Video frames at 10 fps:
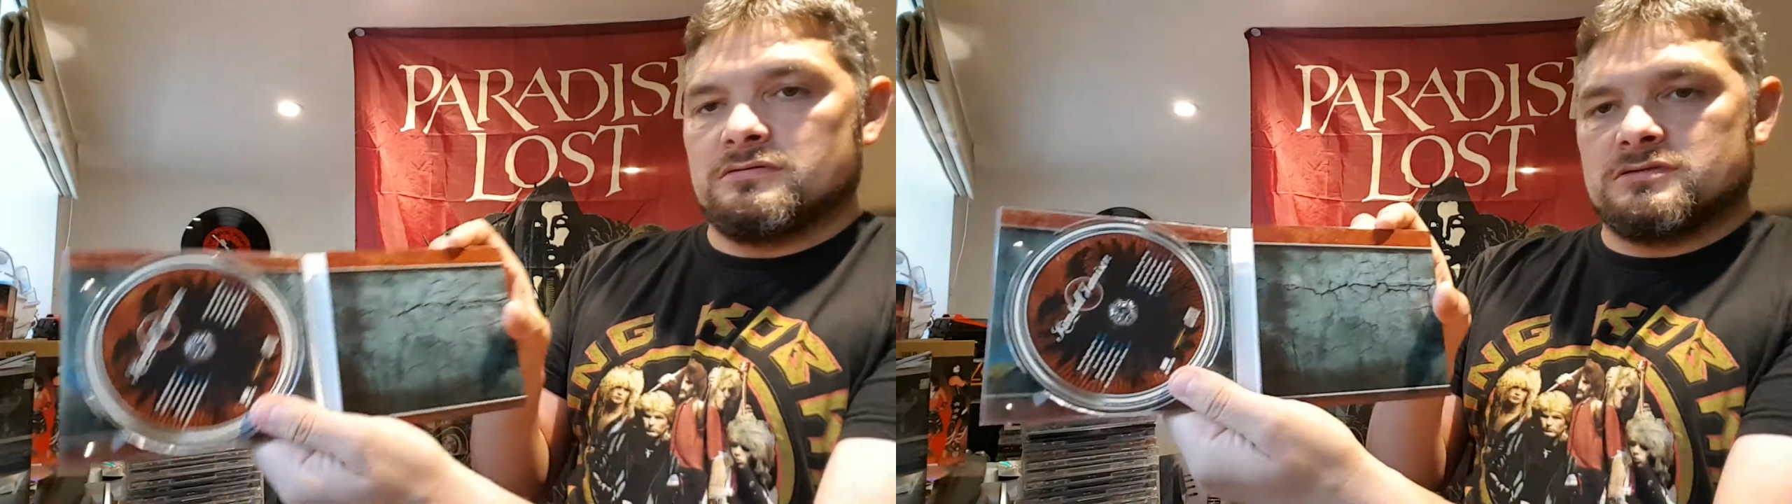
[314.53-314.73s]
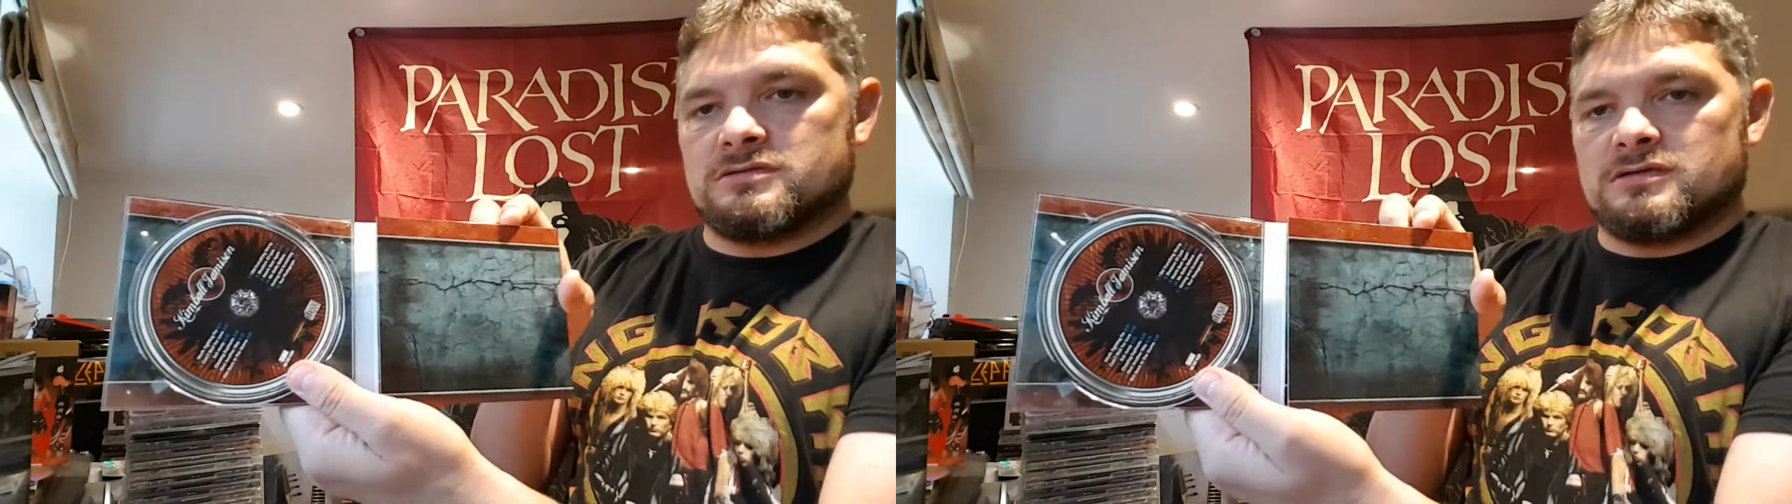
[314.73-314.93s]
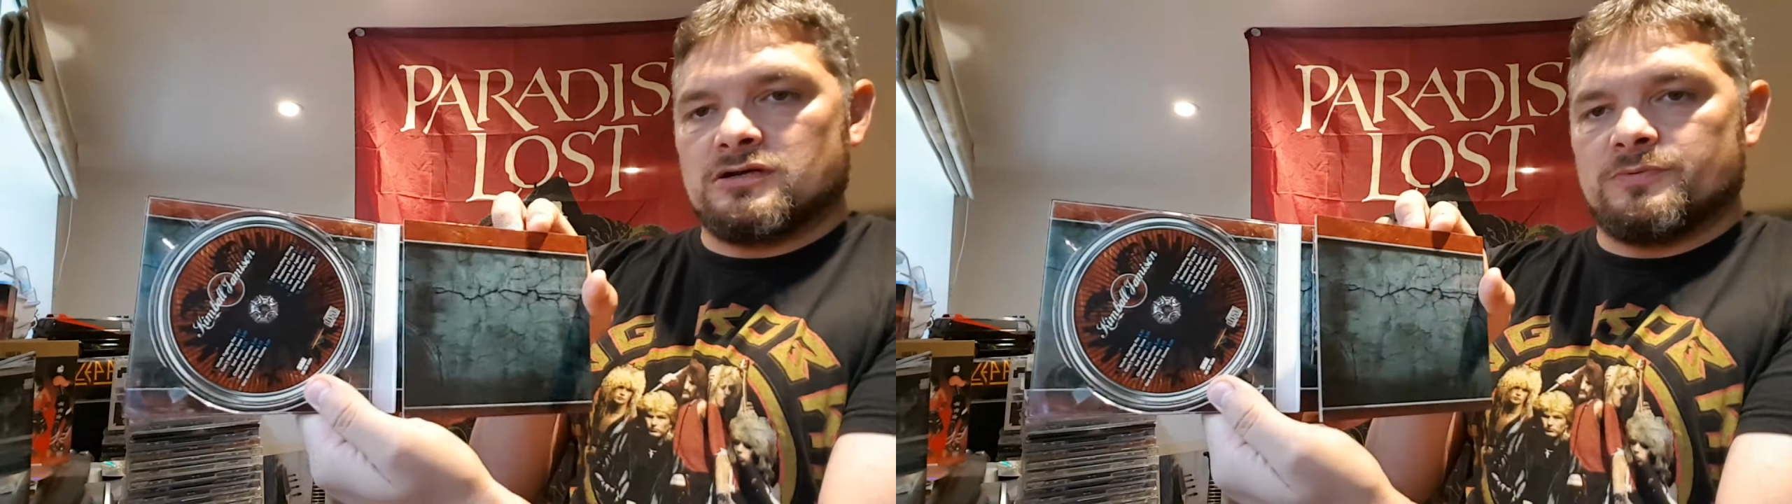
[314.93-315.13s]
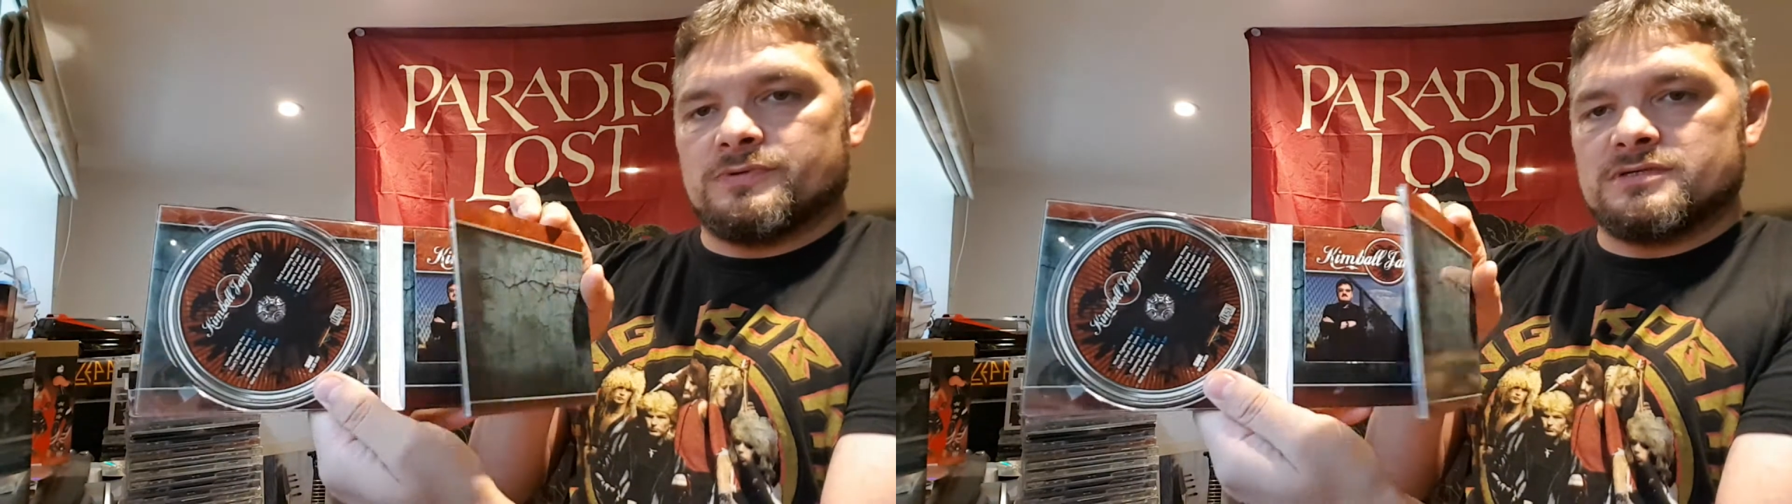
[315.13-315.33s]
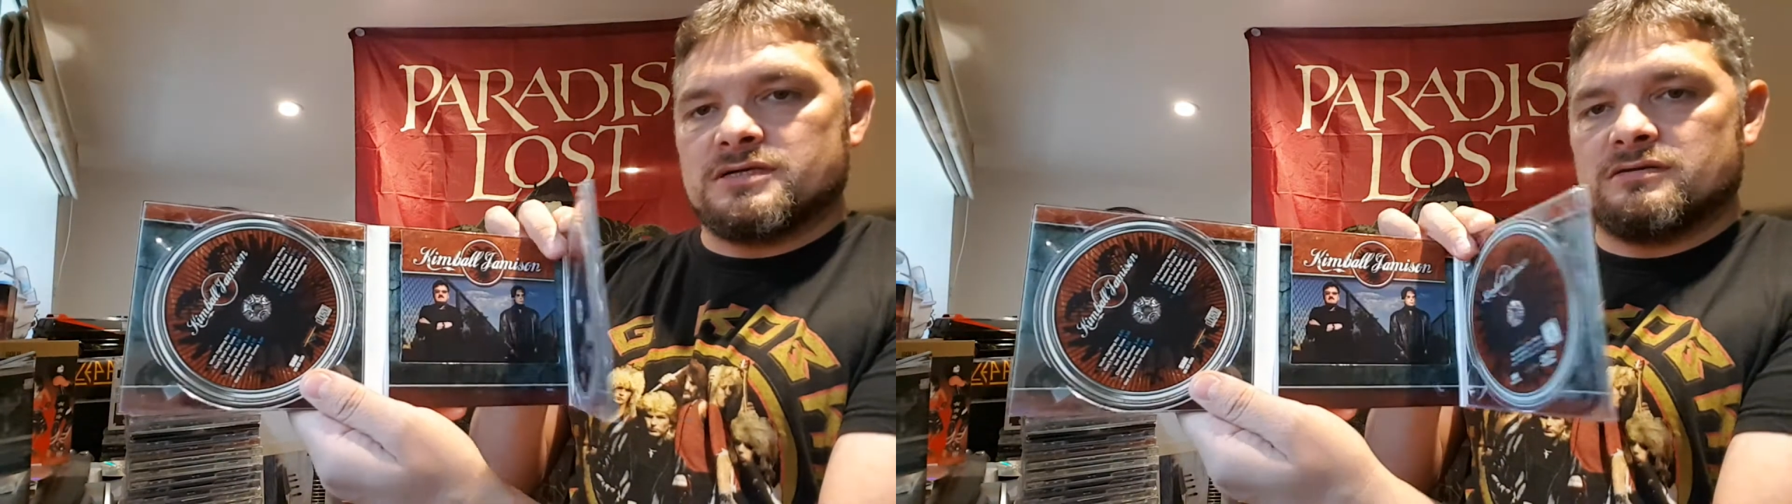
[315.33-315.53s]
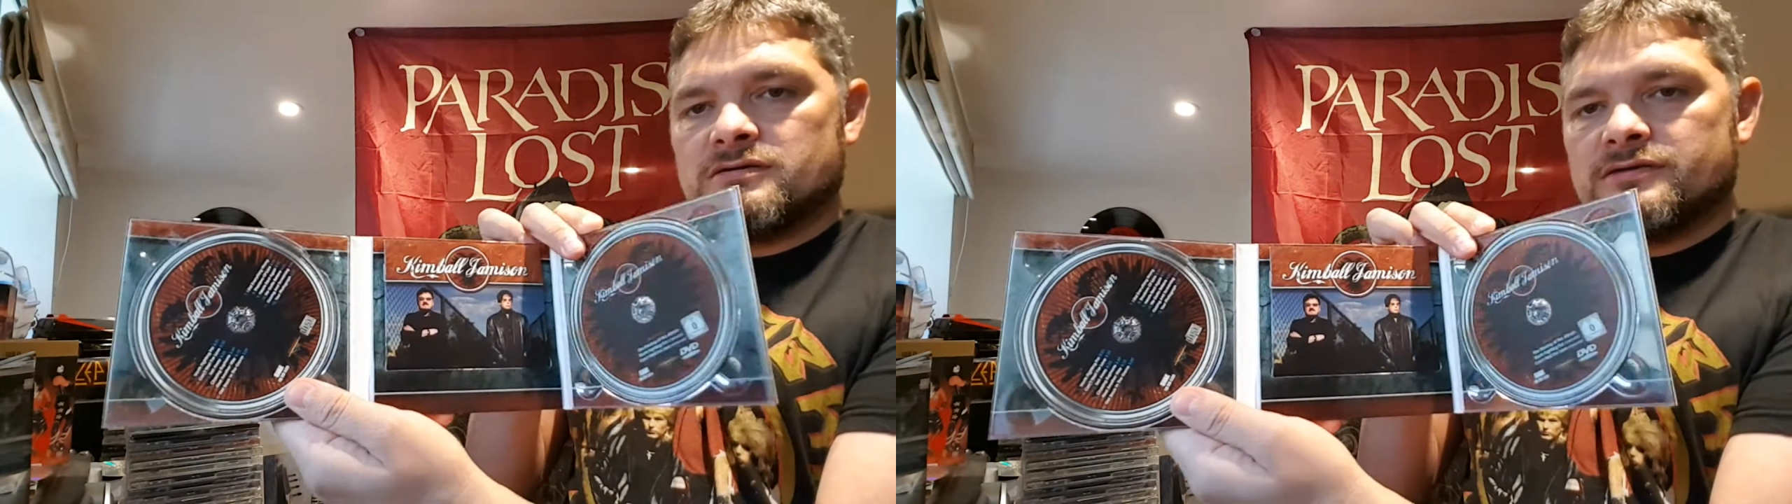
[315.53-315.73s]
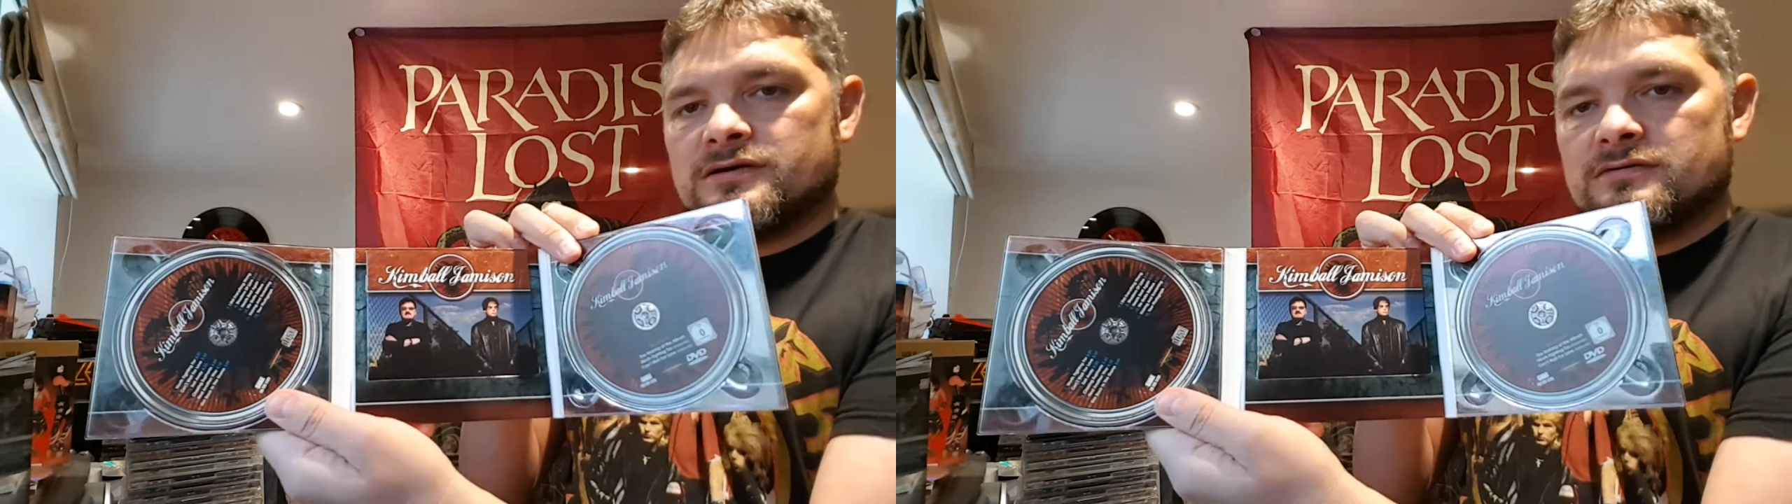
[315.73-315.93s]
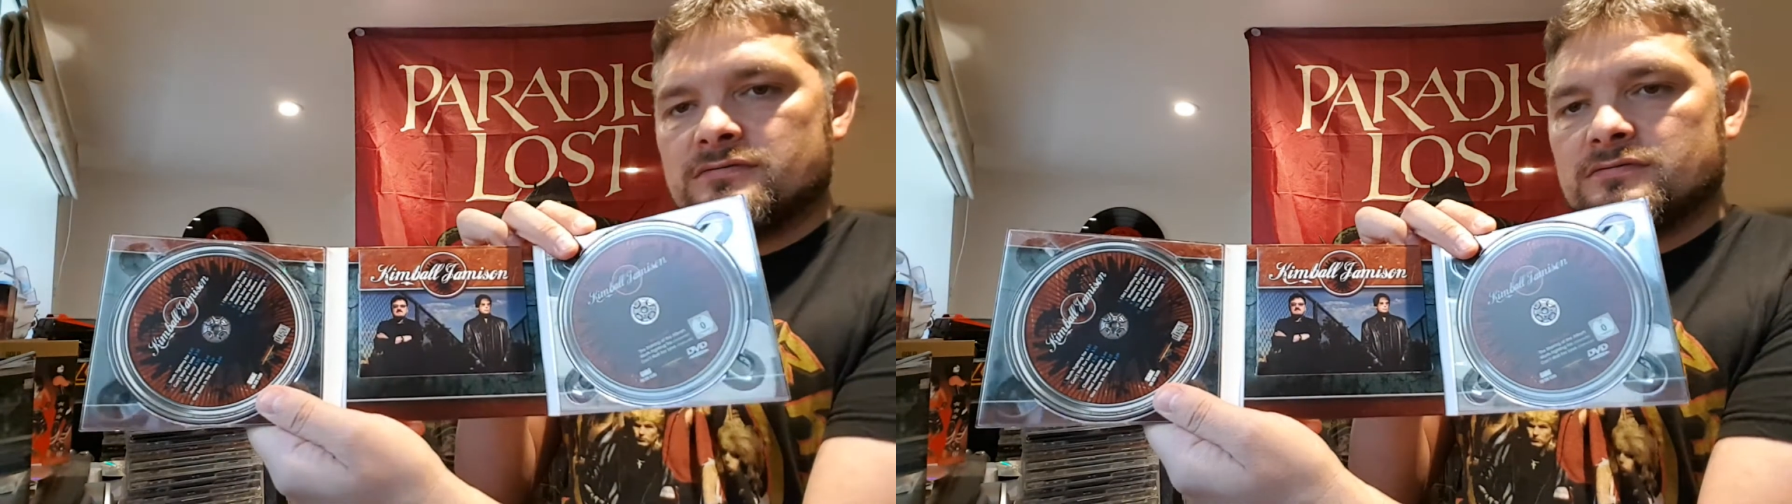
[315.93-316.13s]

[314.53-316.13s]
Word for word: so that opens out like that.